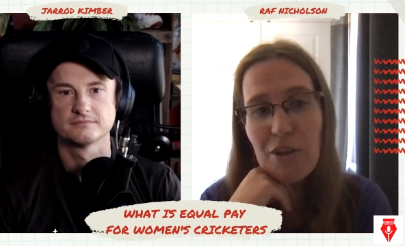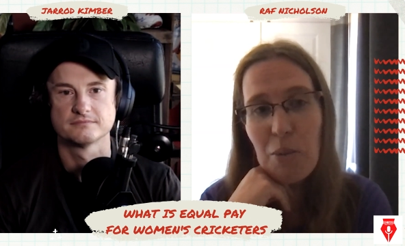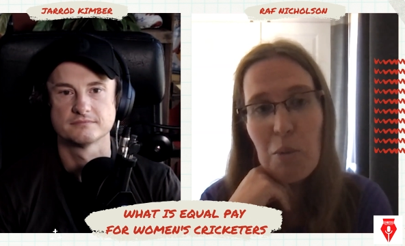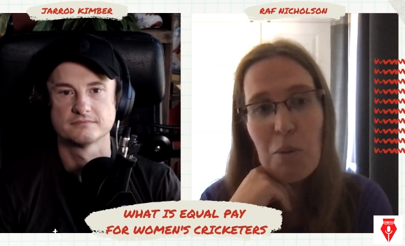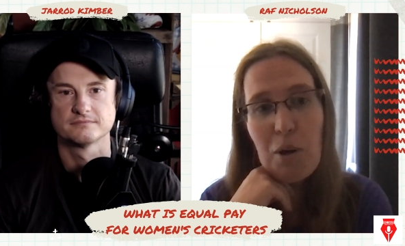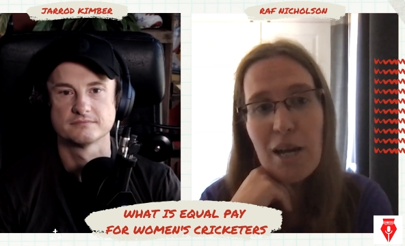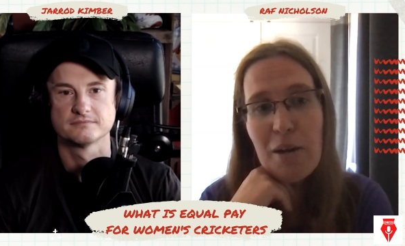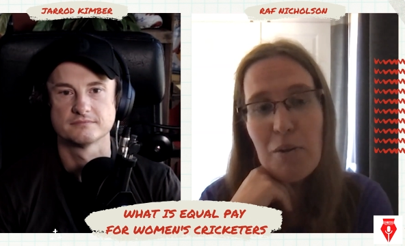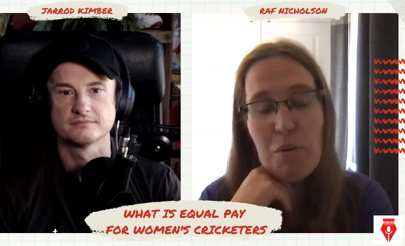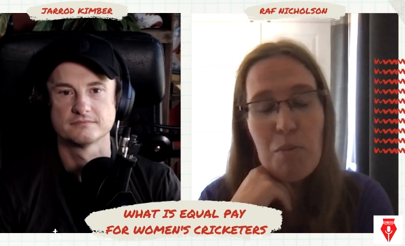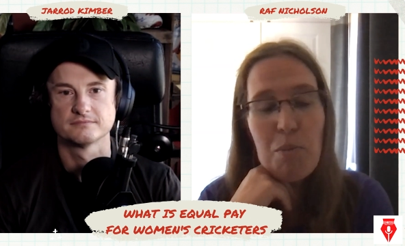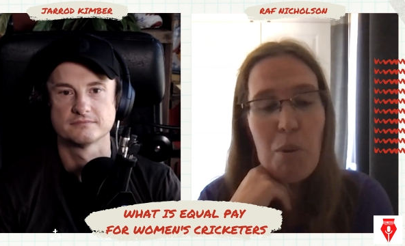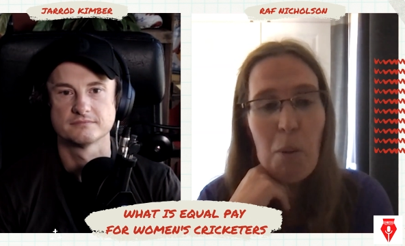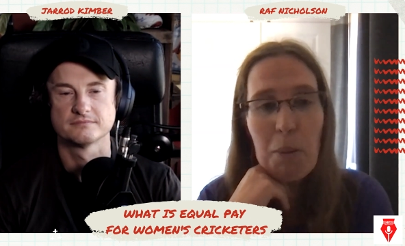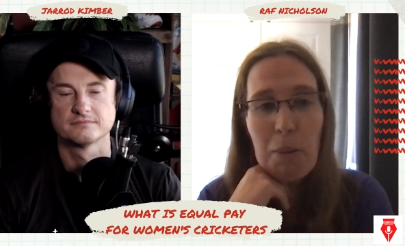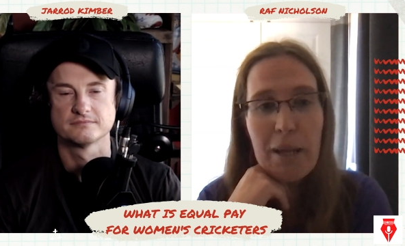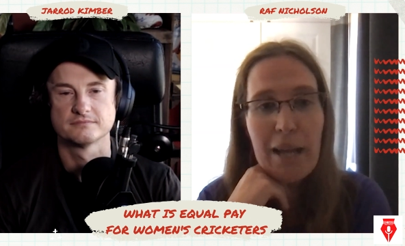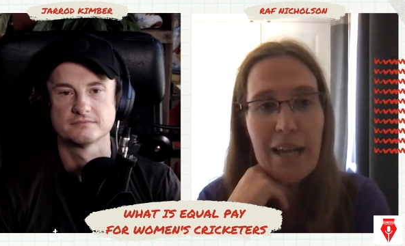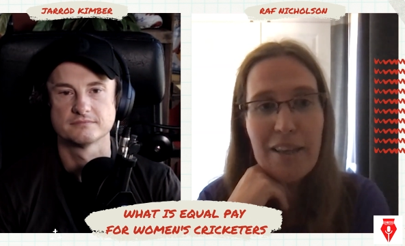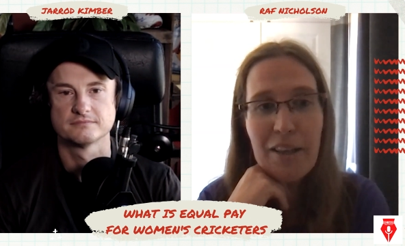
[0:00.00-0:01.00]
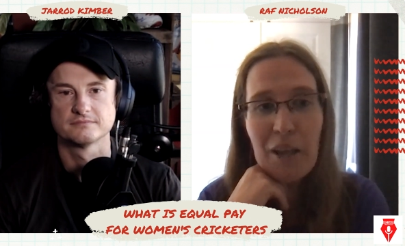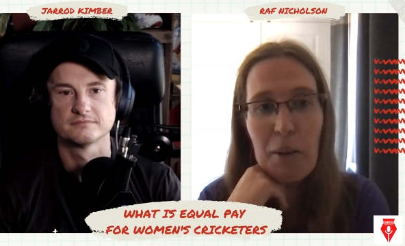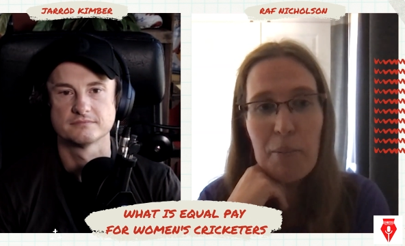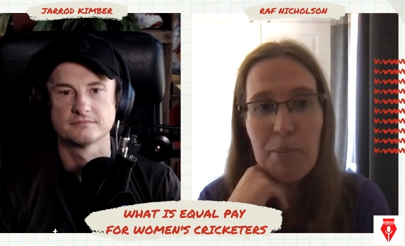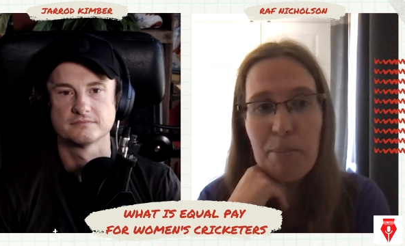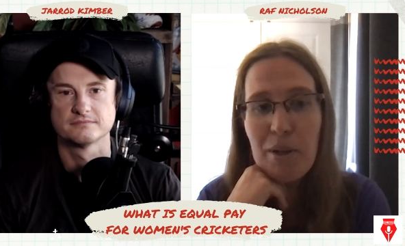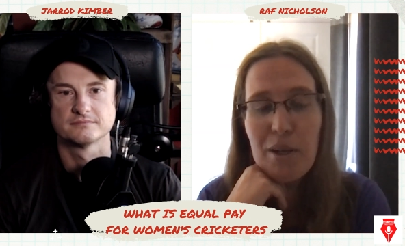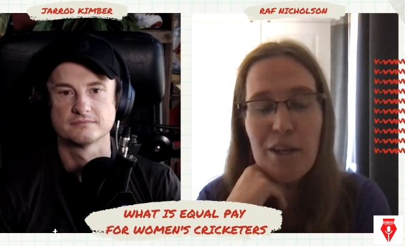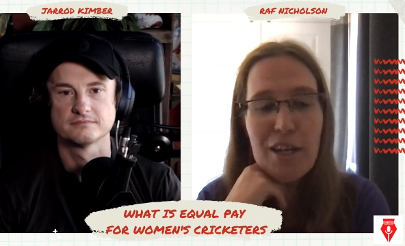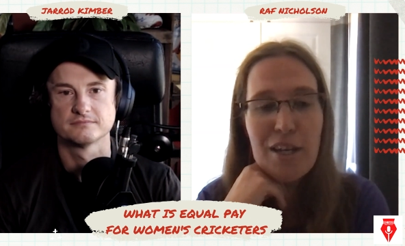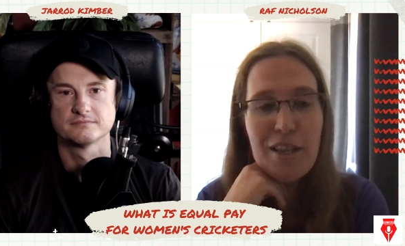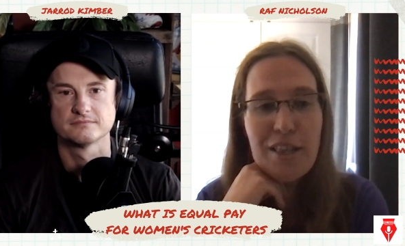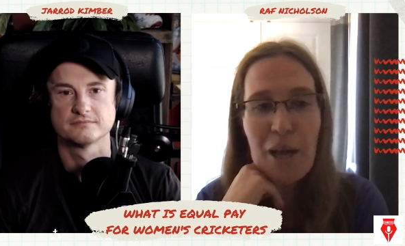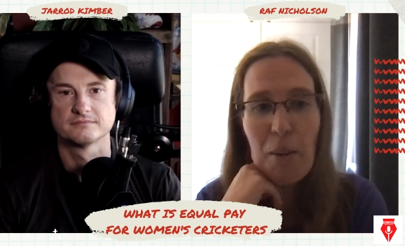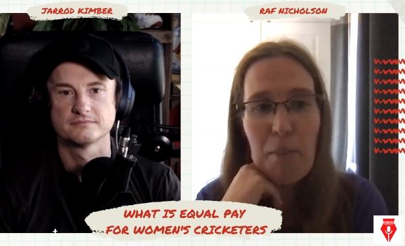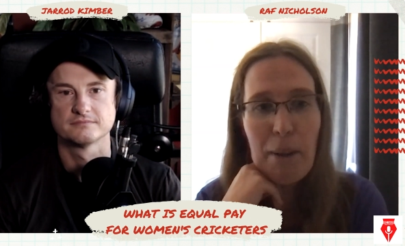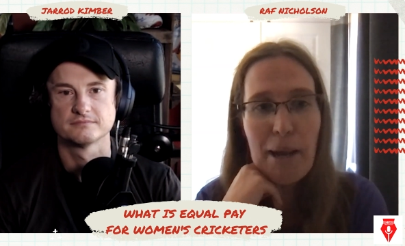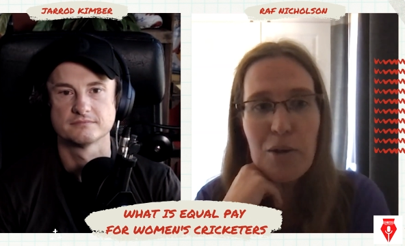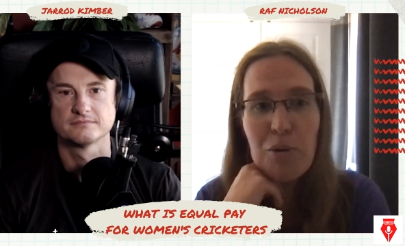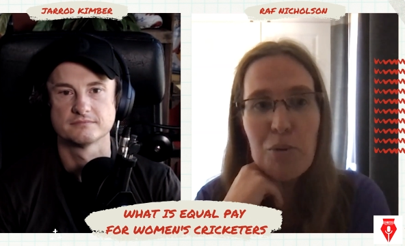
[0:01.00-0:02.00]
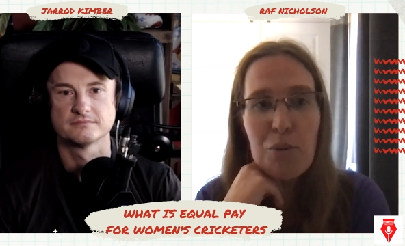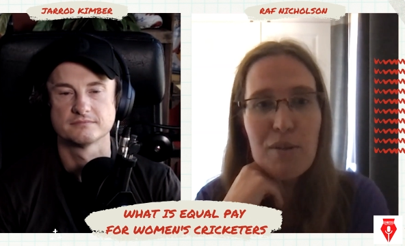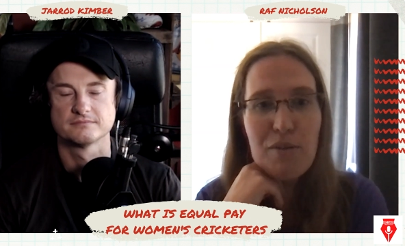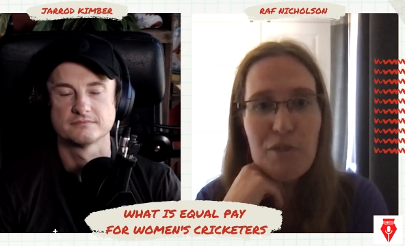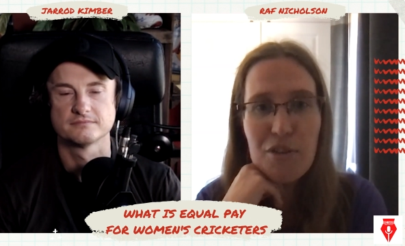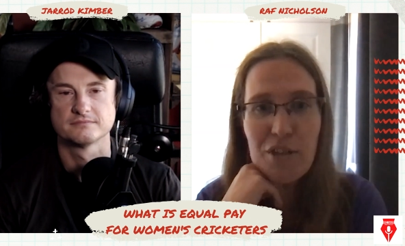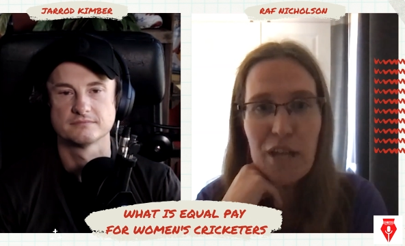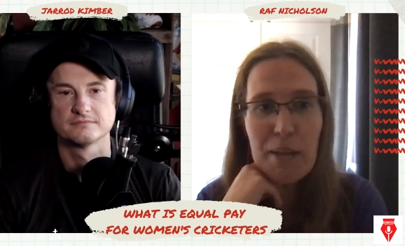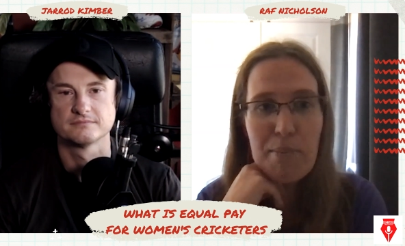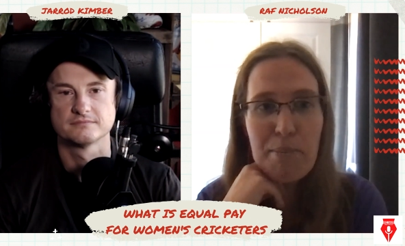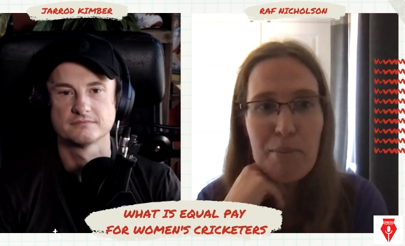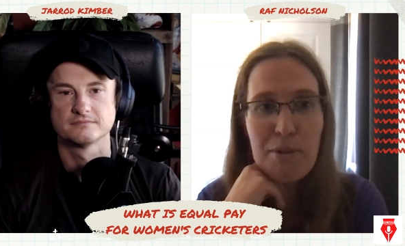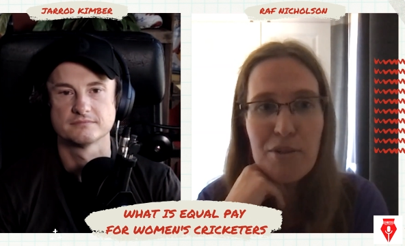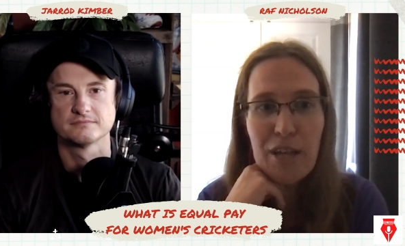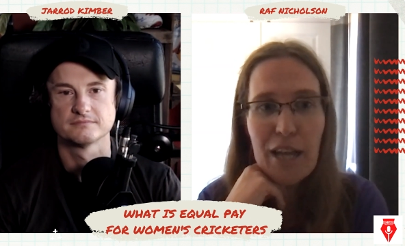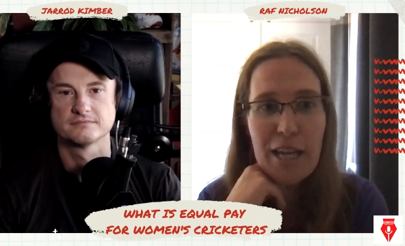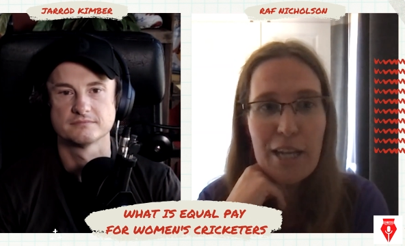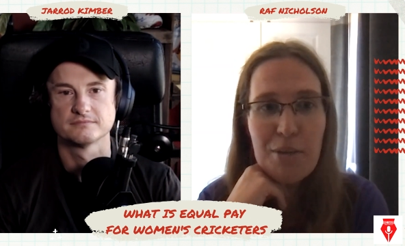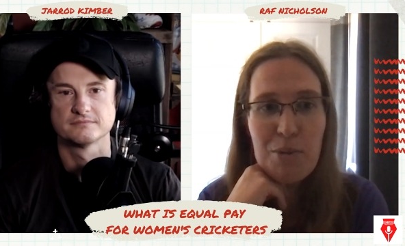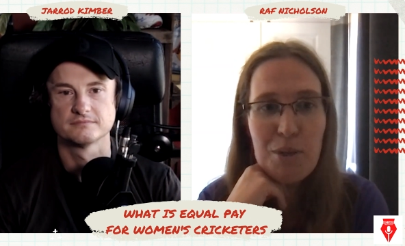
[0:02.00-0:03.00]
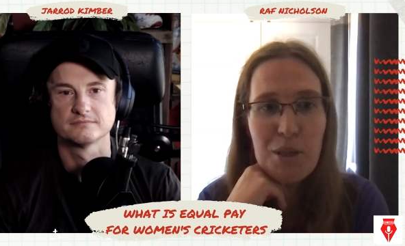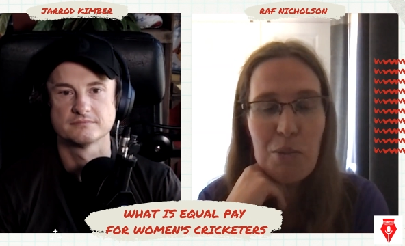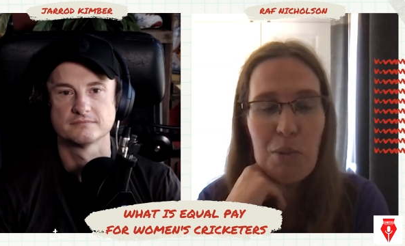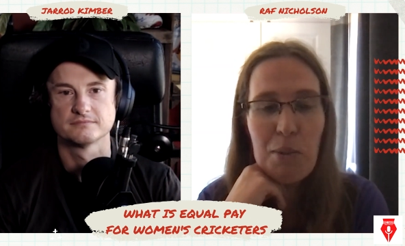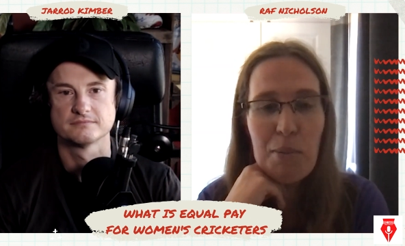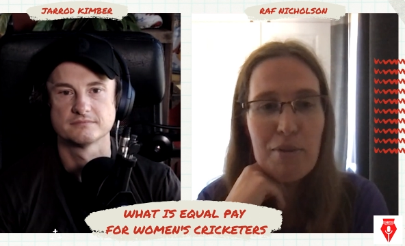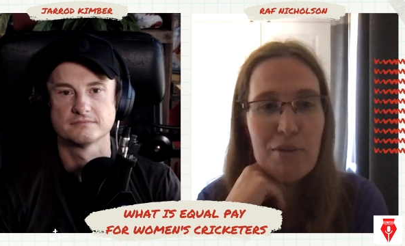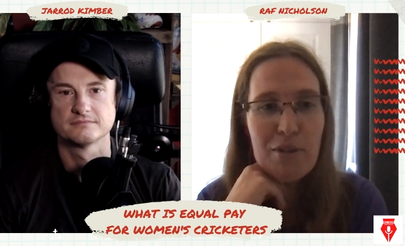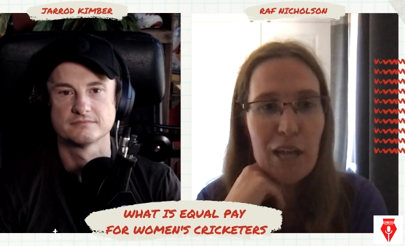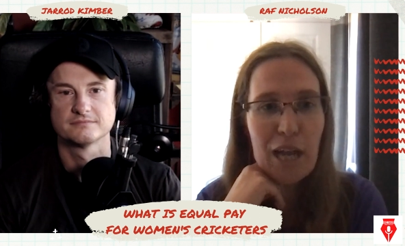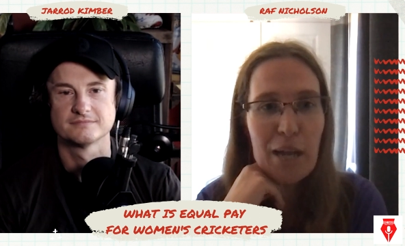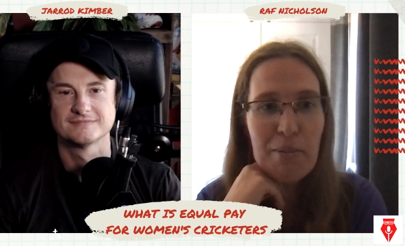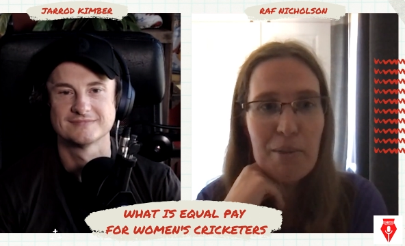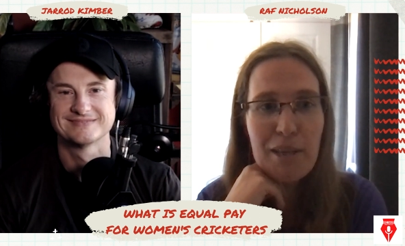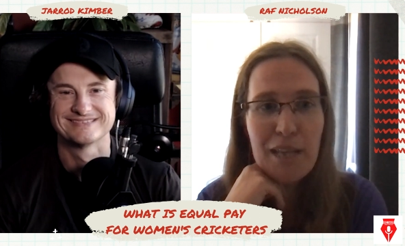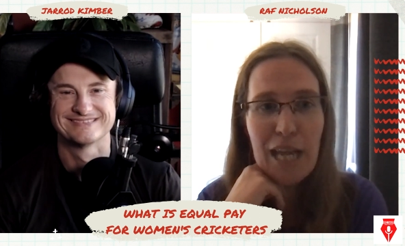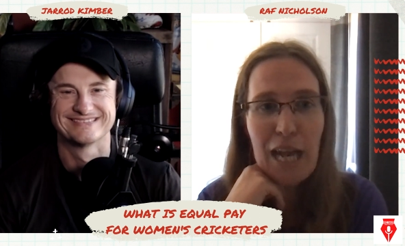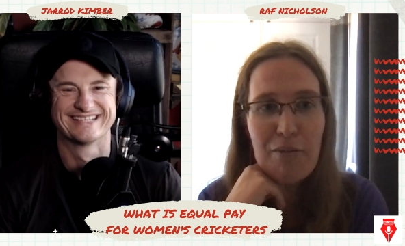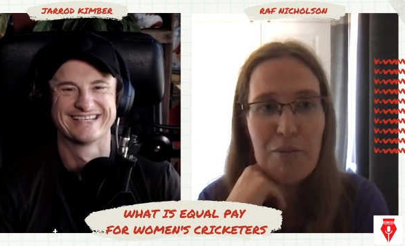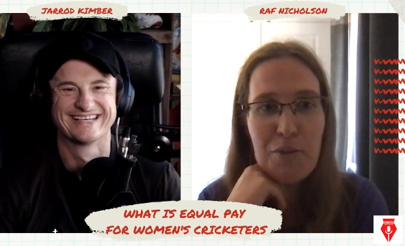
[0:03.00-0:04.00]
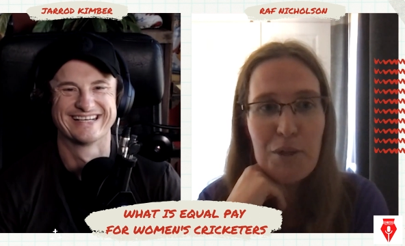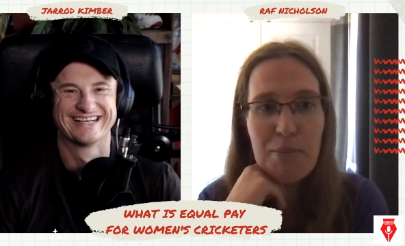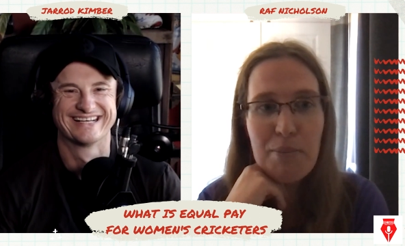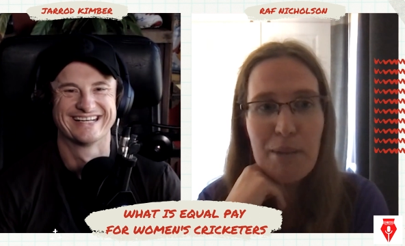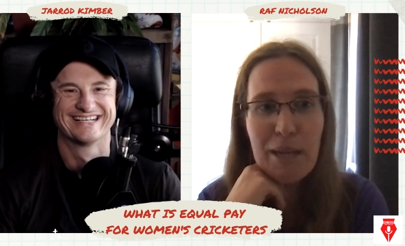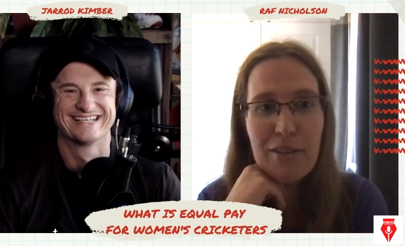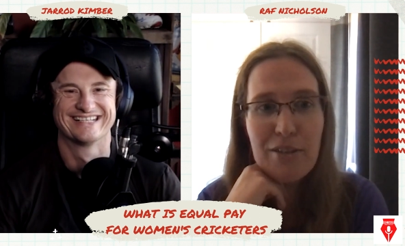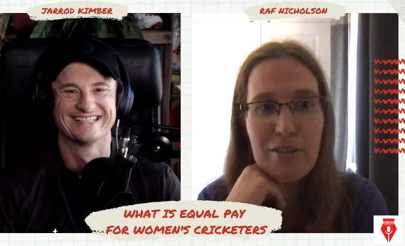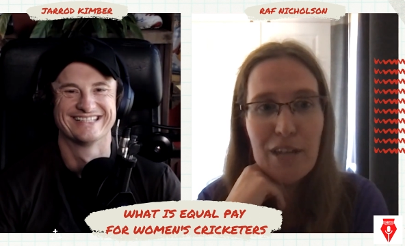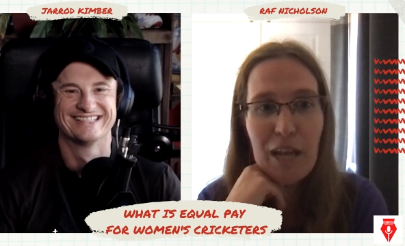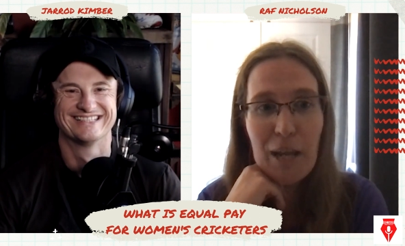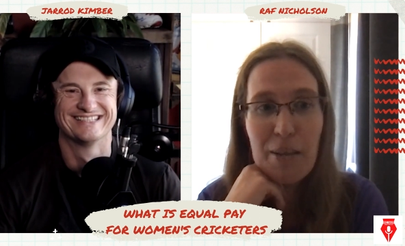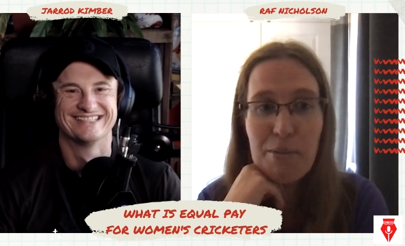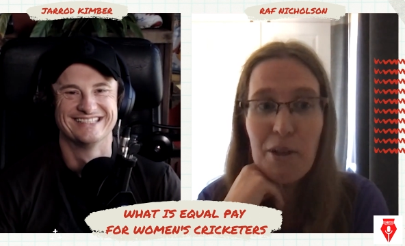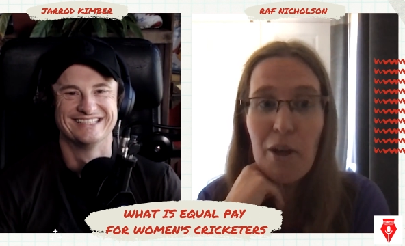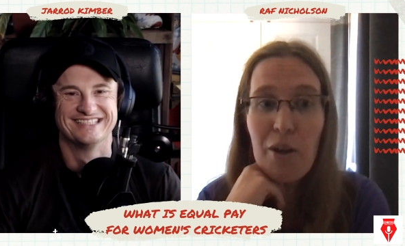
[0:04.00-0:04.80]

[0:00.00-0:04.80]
Speaker 1: so it will probably end up they'll make all of the same mistakes with the women's game that they have with the men's game.